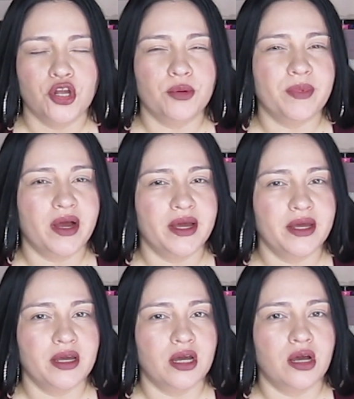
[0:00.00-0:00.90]
you're
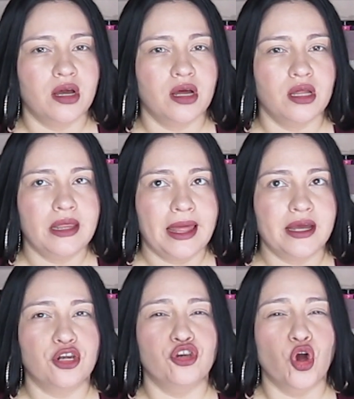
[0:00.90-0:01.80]
buying
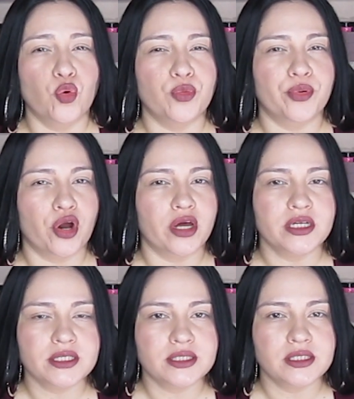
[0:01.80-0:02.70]
like known
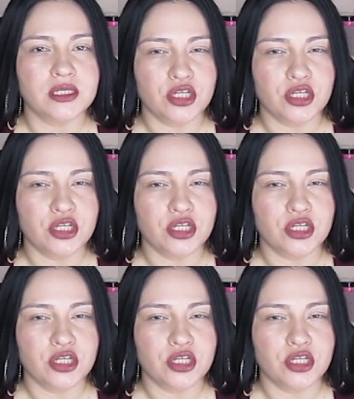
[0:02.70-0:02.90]
products.